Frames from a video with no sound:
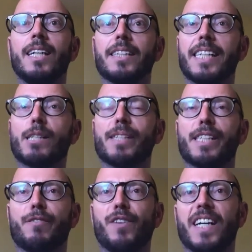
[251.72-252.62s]
This was
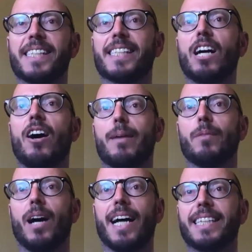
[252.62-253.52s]
the first
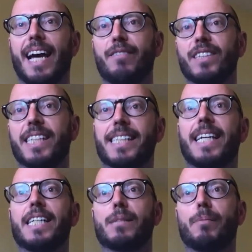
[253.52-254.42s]
time I'd ever
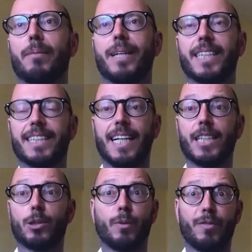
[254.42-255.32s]
discussed my
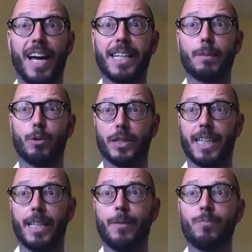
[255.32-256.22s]
meditation with
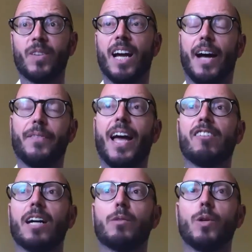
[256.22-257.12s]
anybody, and
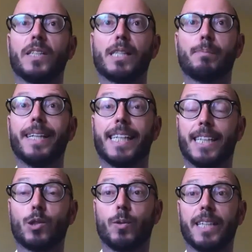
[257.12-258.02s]
there I was
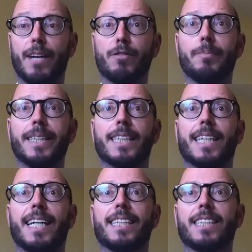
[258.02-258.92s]
speaking to another
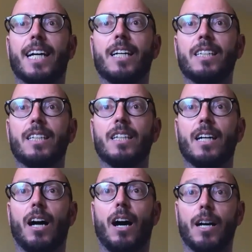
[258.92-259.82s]
meditator.
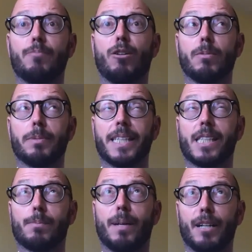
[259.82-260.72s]
I probably
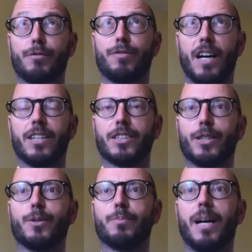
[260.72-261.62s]
spoke far
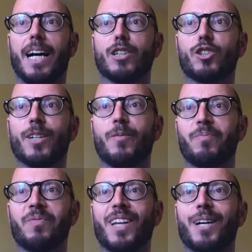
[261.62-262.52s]
too much.
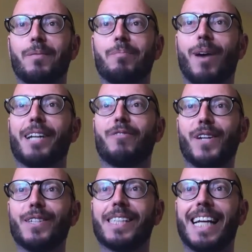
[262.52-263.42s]
My
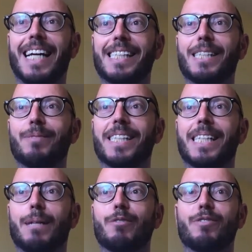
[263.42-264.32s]
enthusiasm, as
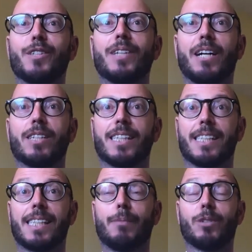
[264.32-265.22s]
some of you know, can
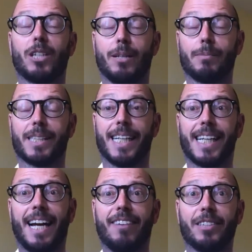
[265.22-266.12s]
sometimes get
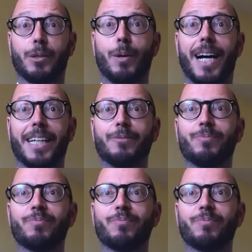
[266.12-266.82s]
carried away.